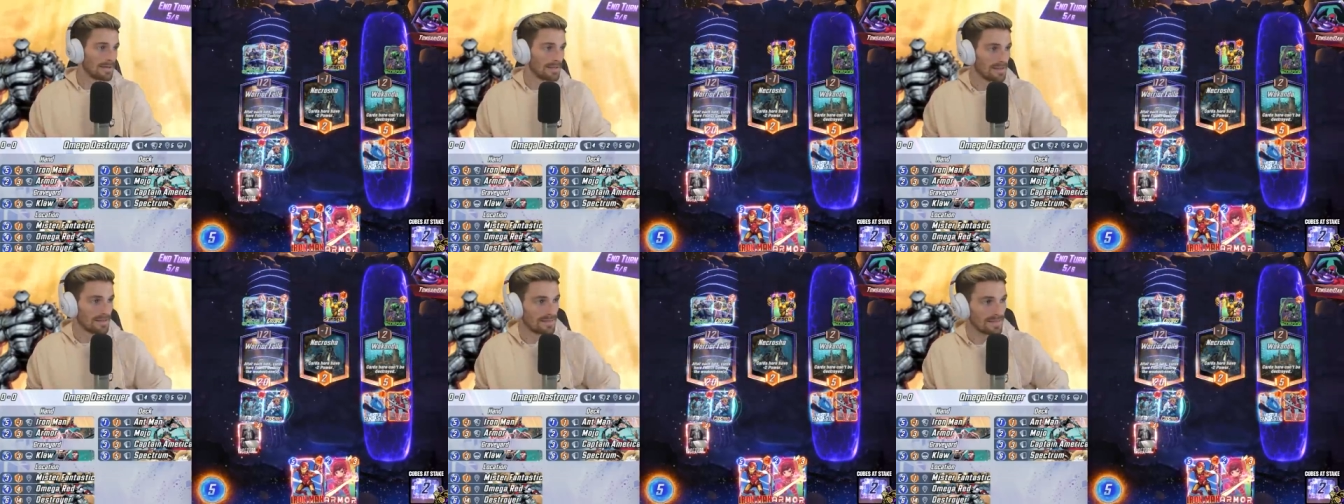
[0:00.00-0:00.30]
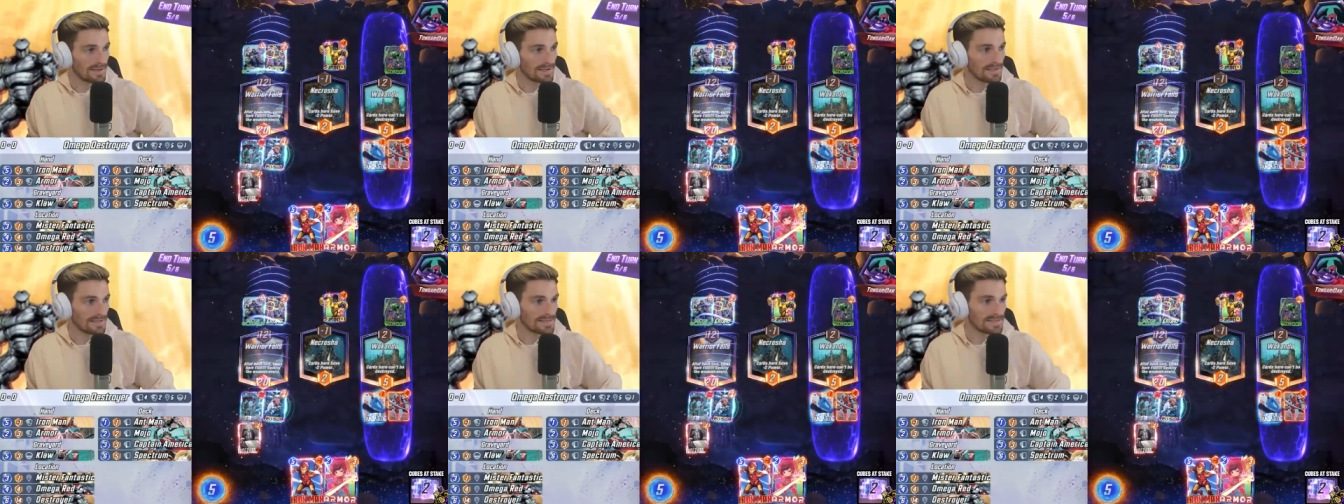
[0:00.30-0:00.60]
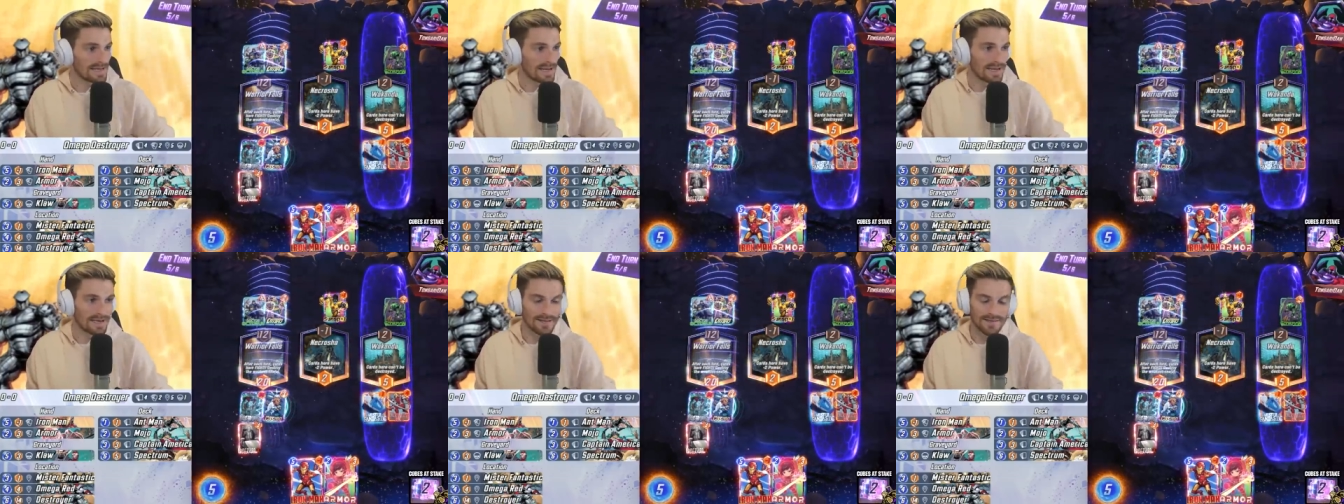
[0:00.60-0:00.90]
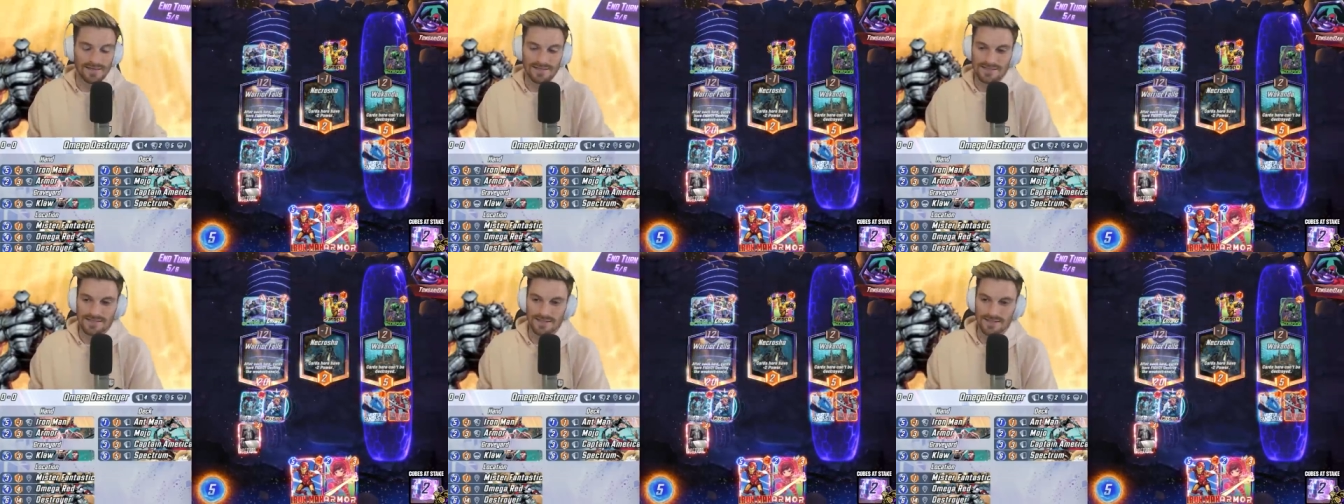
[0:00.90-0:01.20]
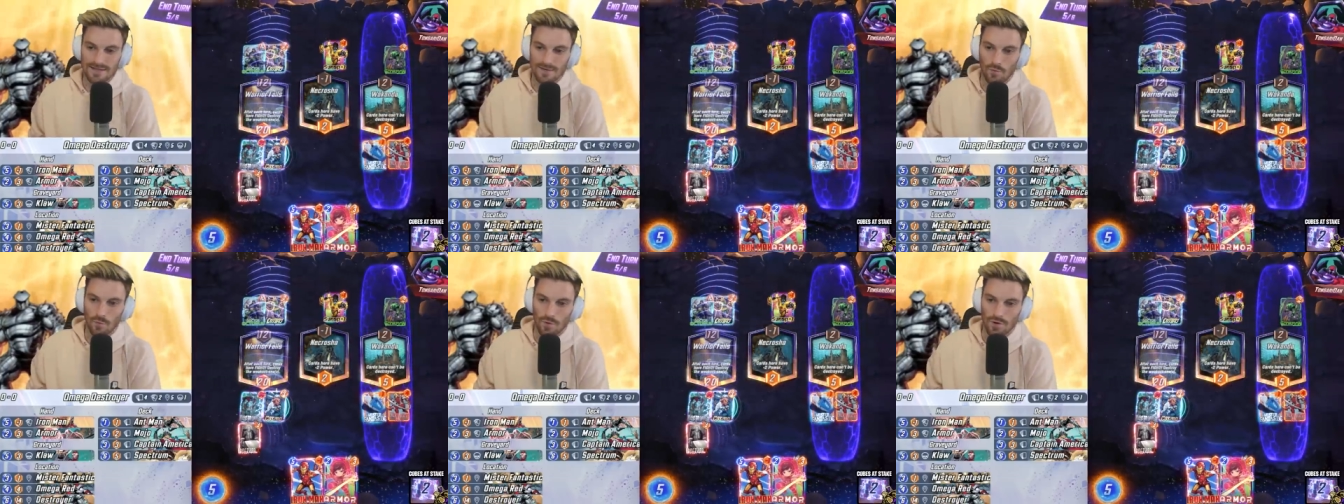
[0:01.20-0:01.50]
Thank you, Dan. That's
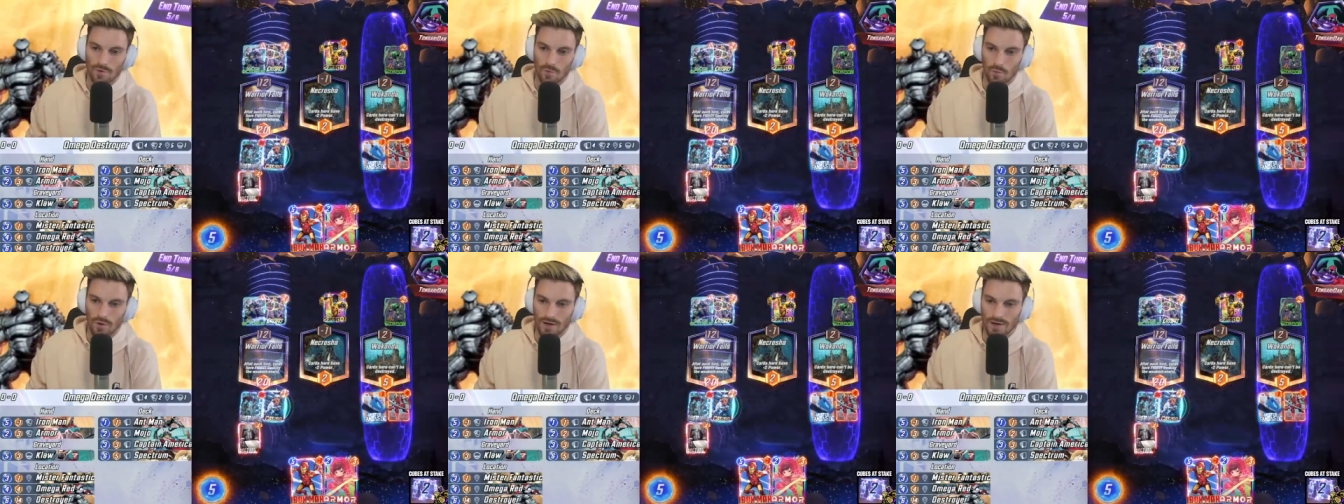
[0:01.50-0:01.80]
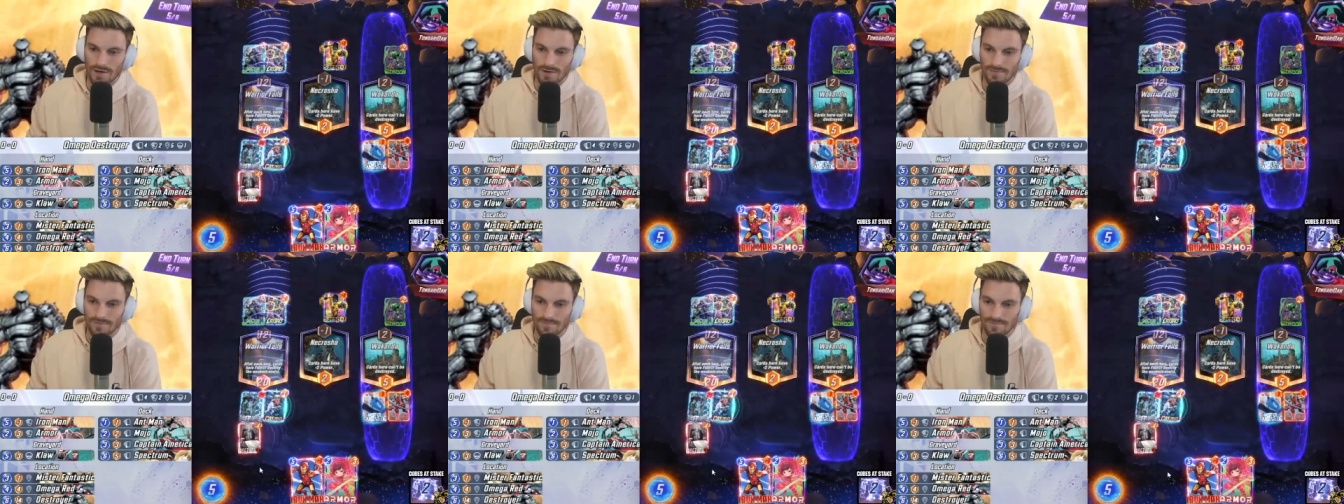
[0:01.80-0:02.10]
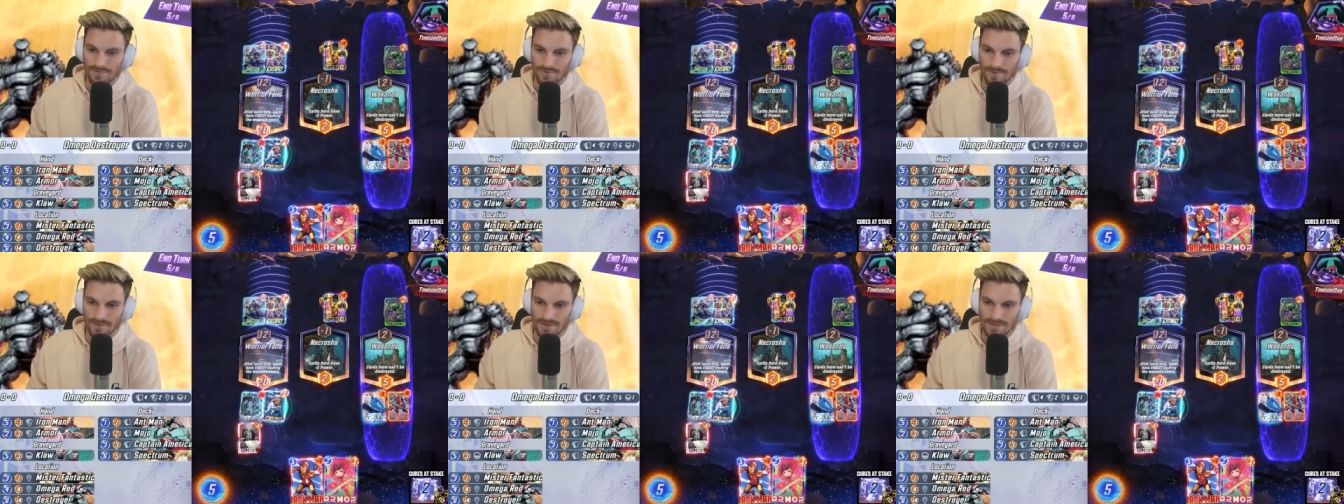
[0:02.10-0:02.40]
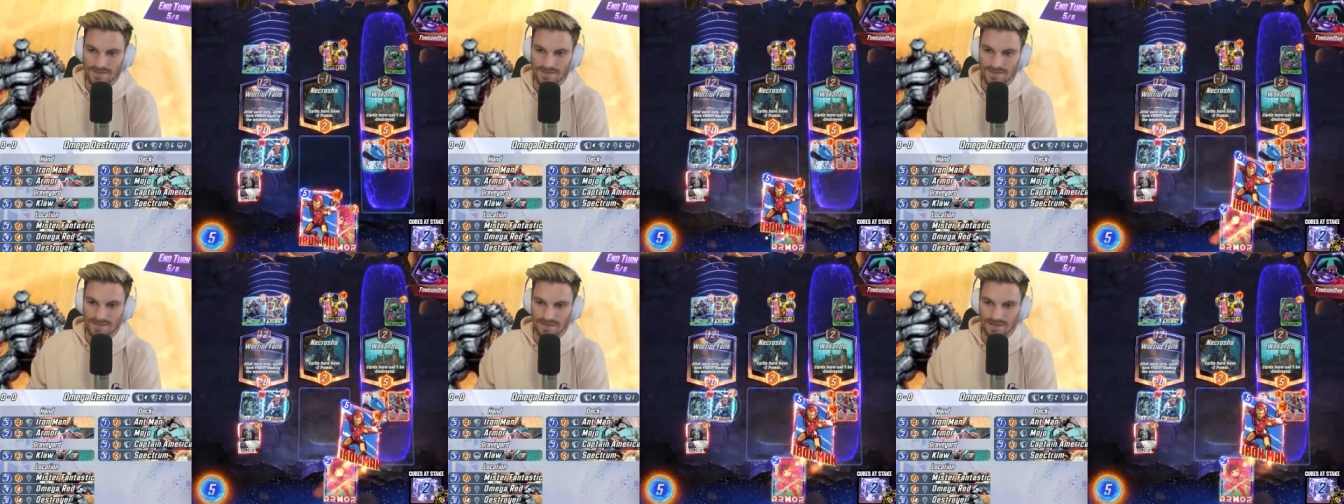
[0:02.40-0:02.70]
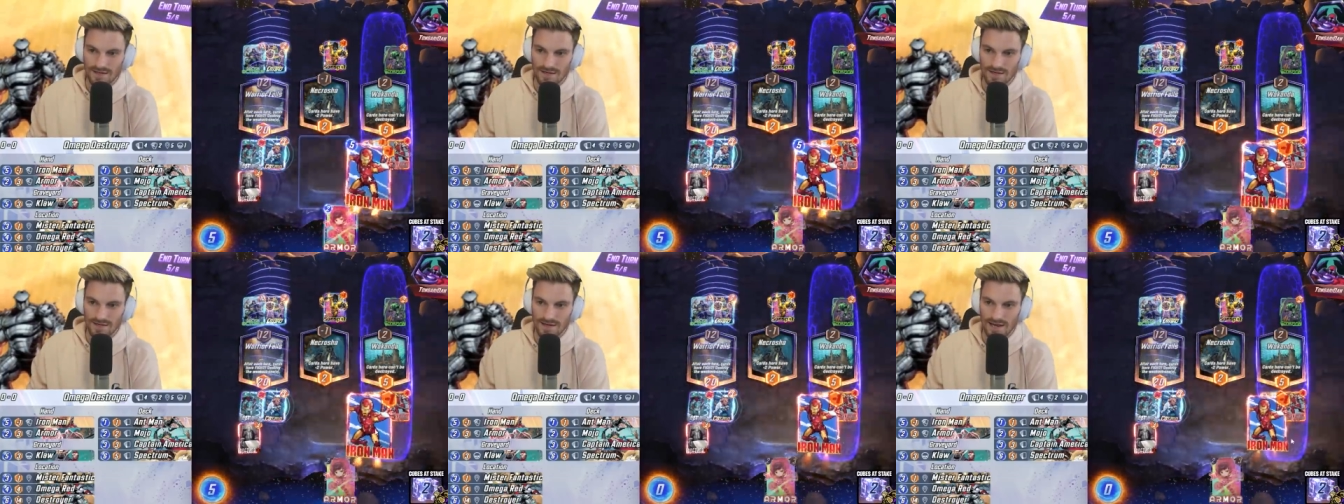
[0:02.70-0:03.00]
uh, one way for this to
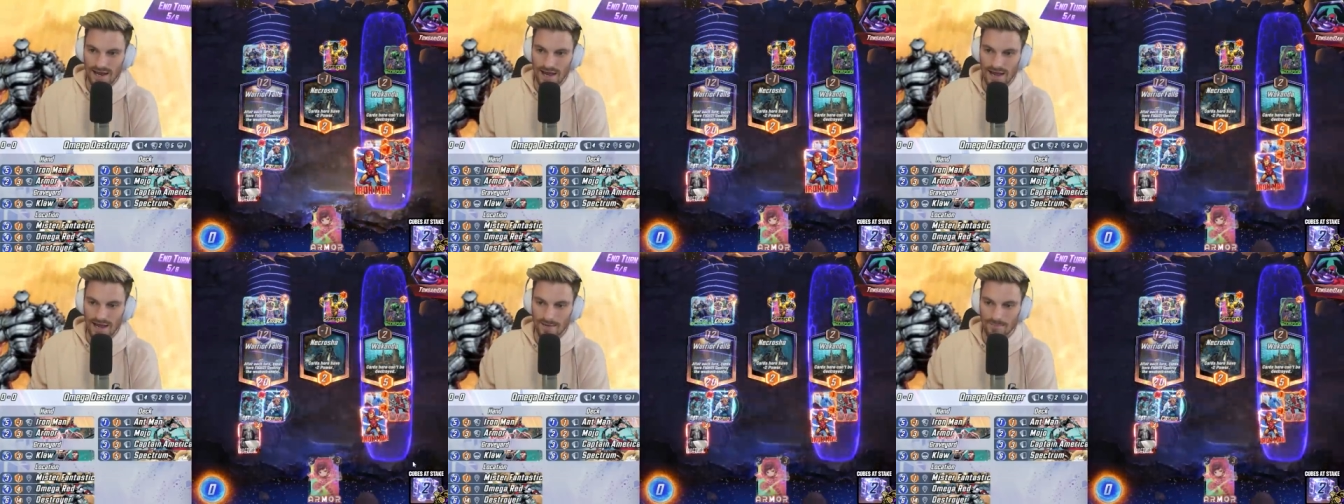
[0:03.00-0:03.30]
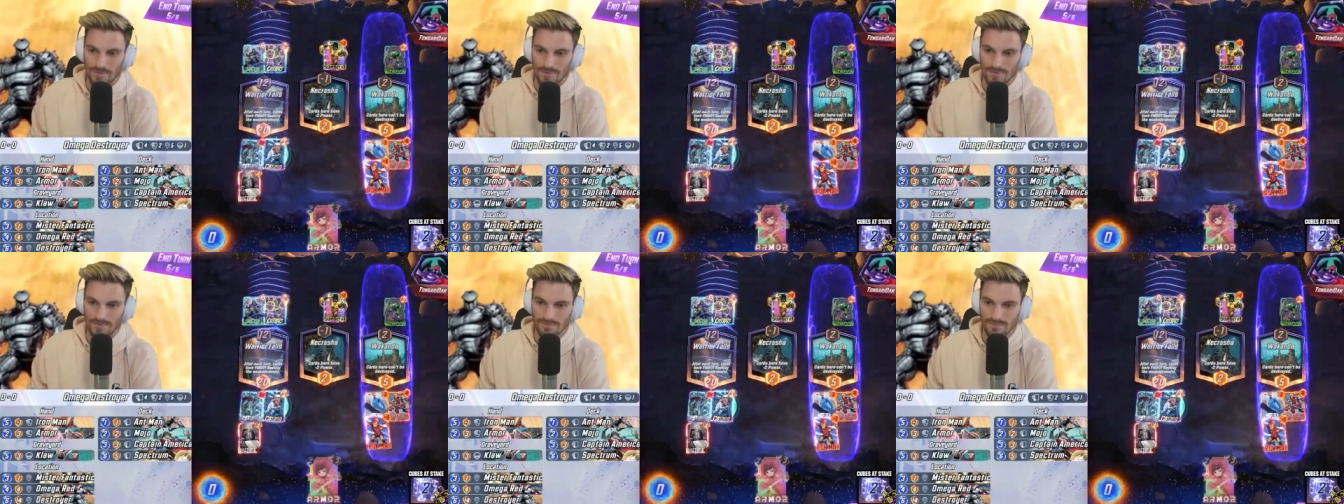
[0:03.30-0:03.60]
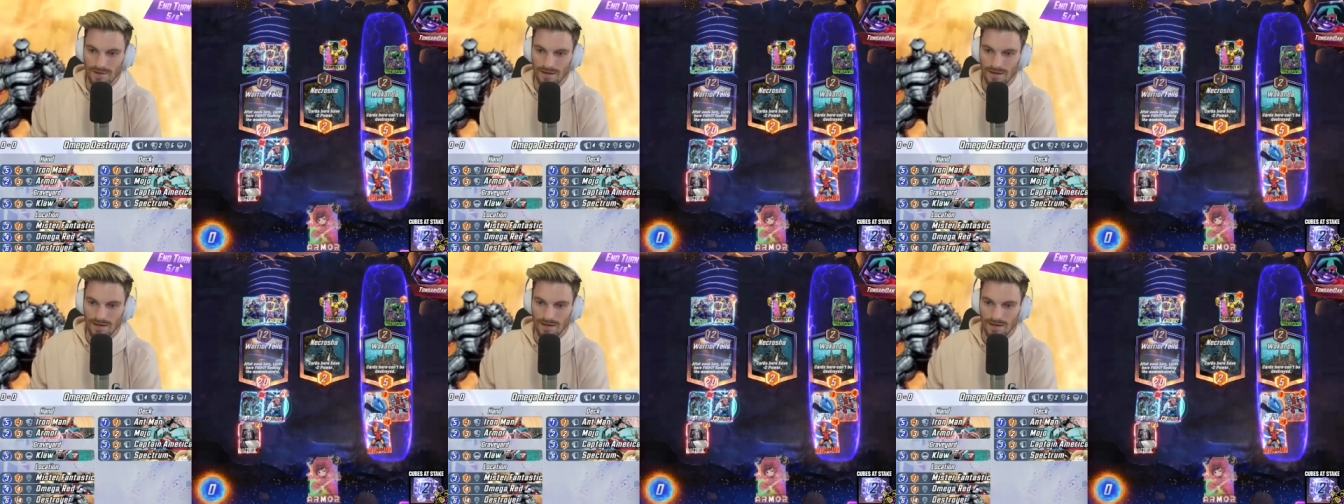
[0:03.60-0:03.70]
kind of happen.